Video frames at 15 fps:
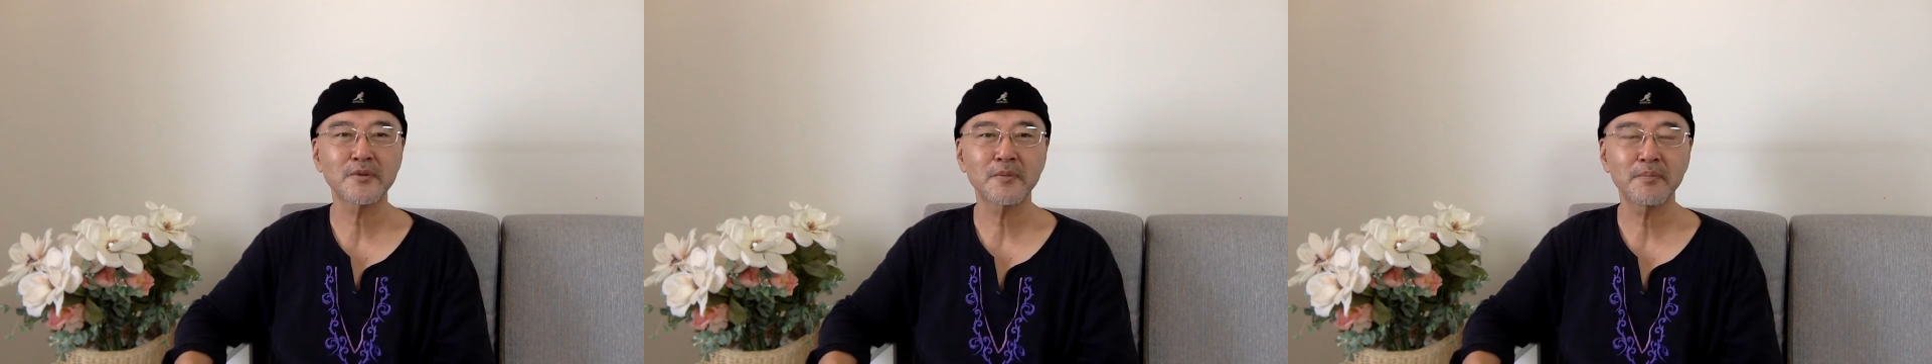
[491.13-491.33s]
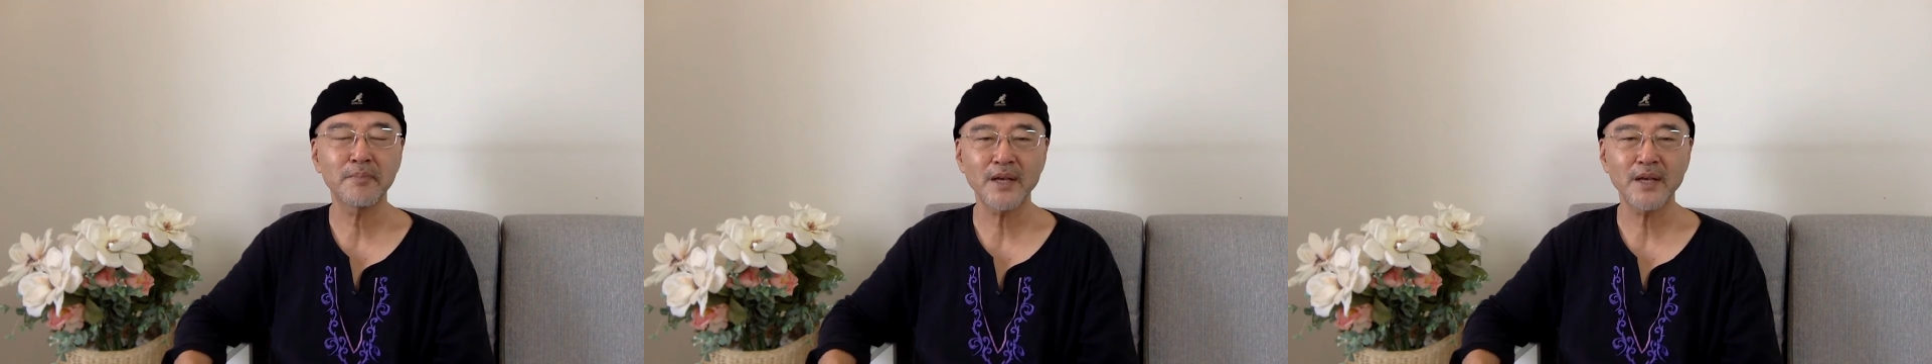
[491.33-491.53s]

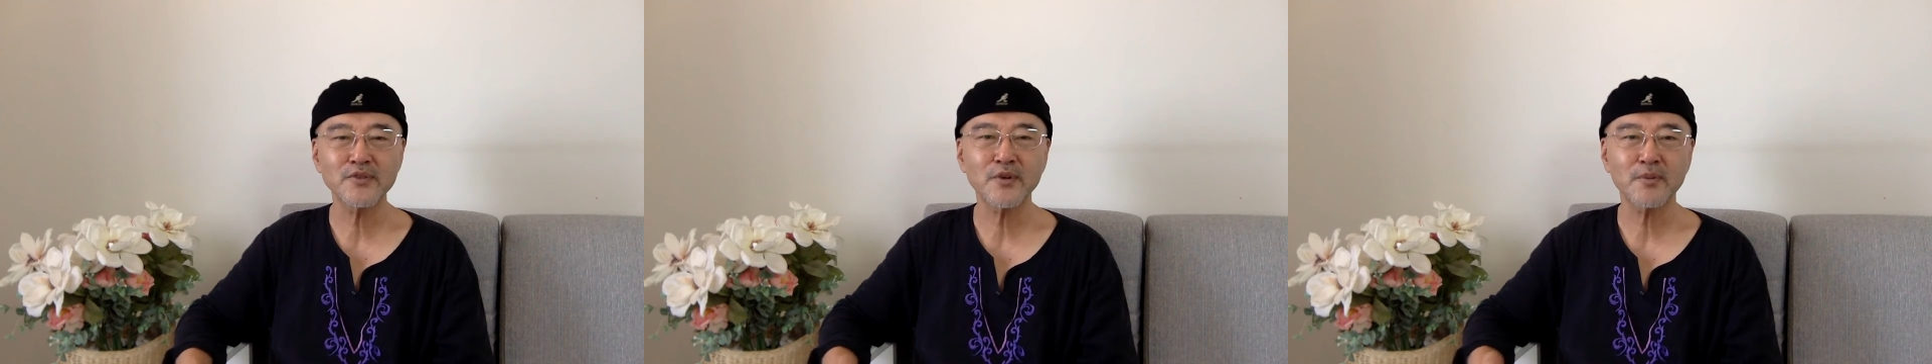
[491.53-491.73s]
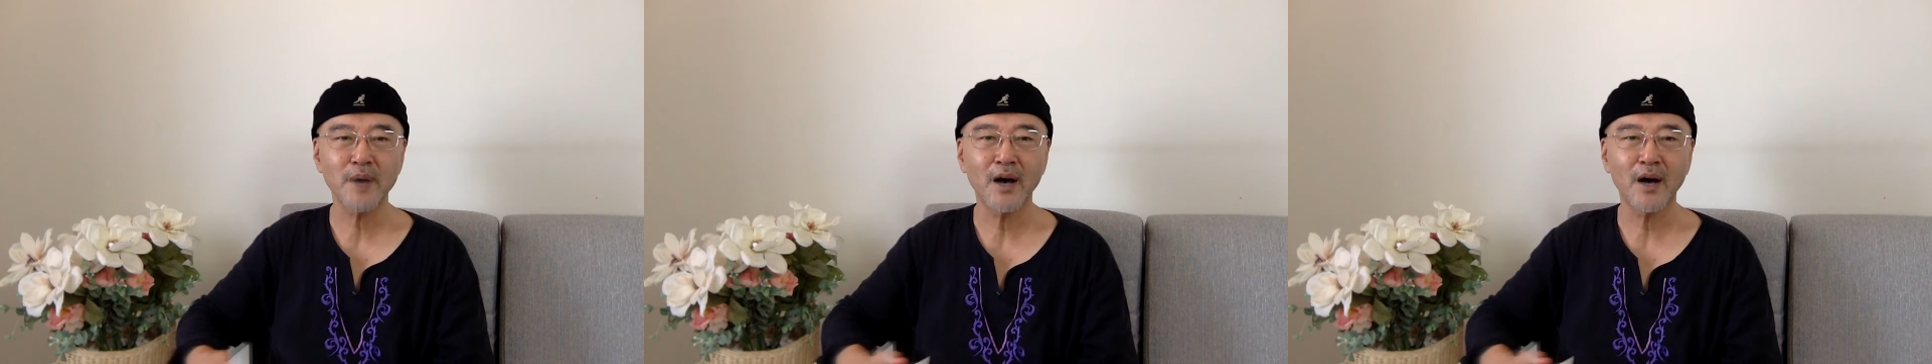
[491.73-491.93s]
So
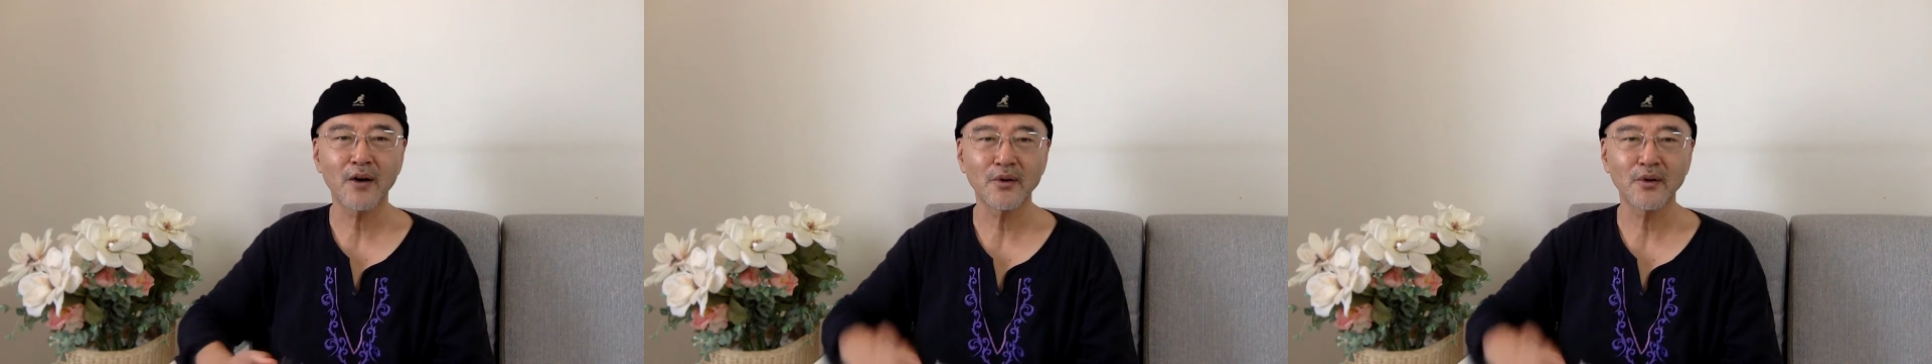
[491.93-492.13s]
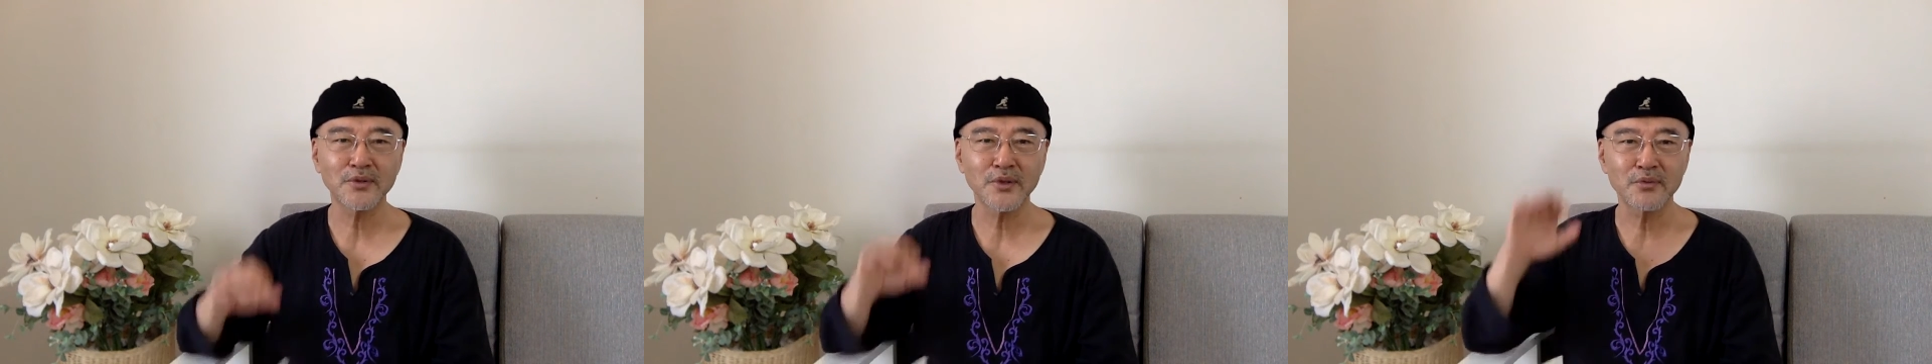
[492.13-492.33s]
Pastor Pang
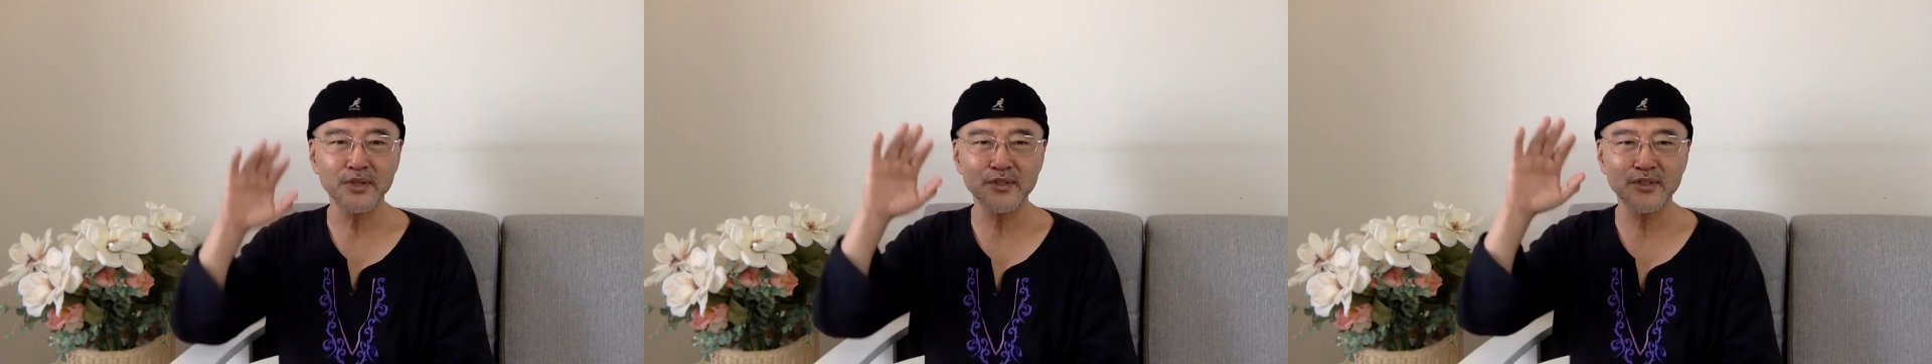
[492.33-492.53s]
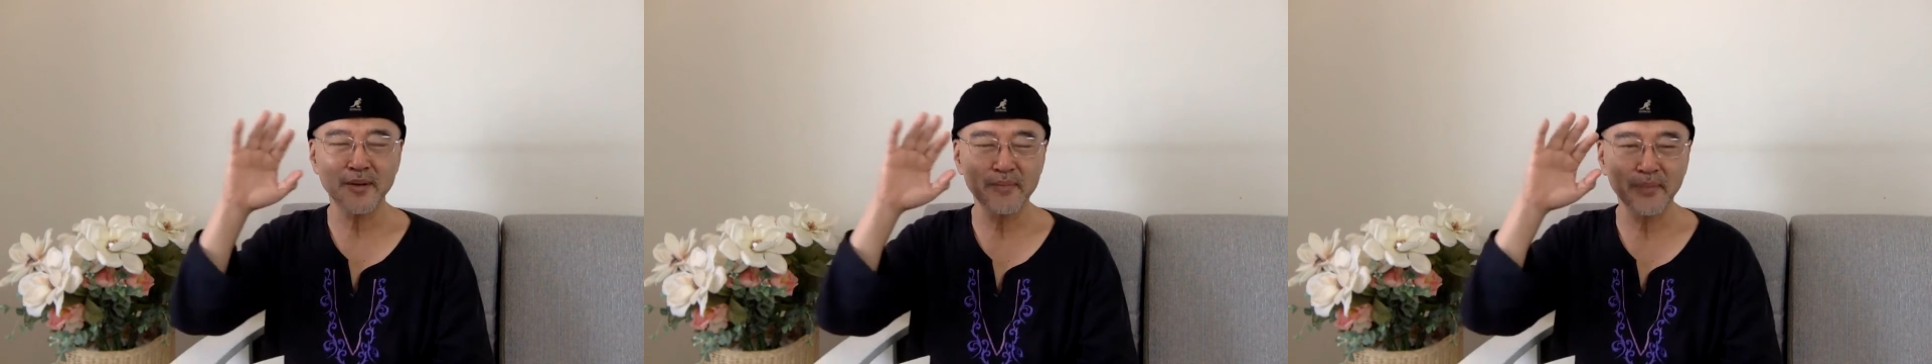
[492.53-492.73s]
also
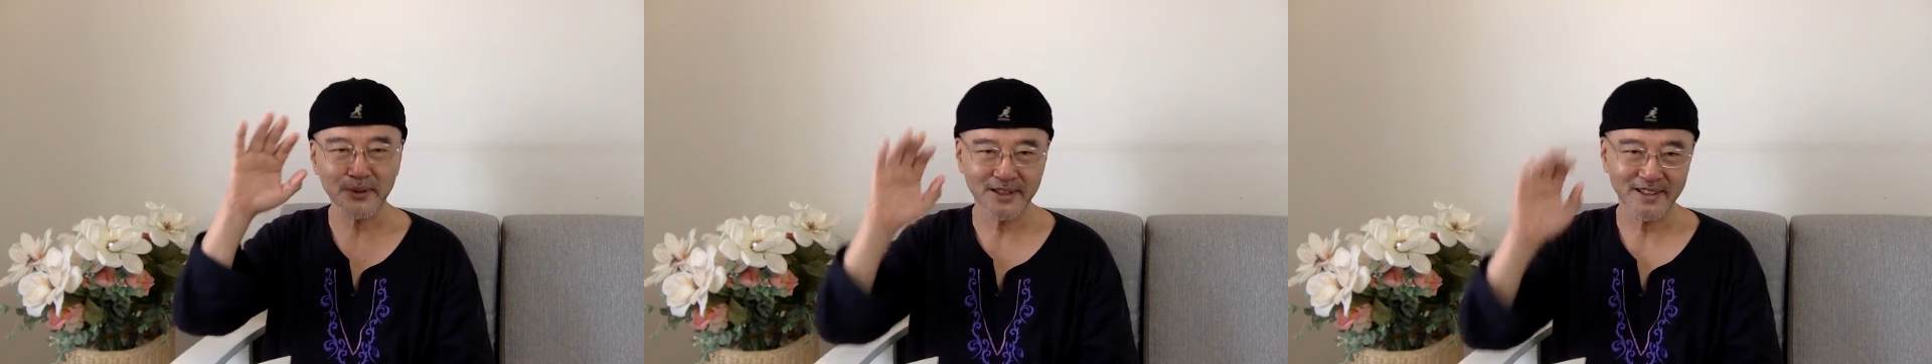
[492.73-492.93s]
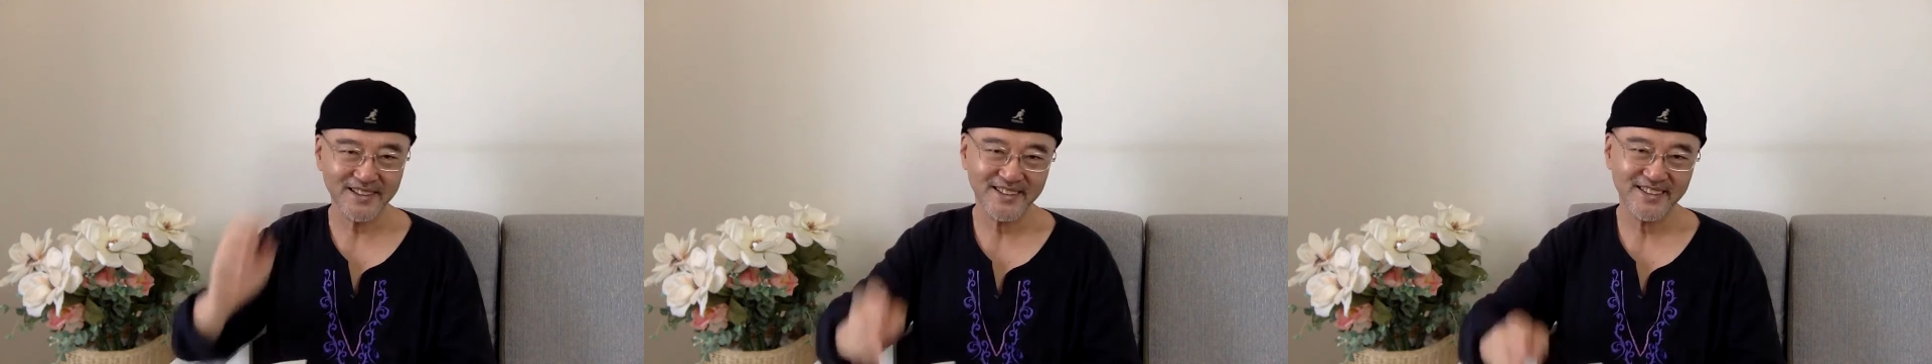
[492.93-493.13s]
reached that point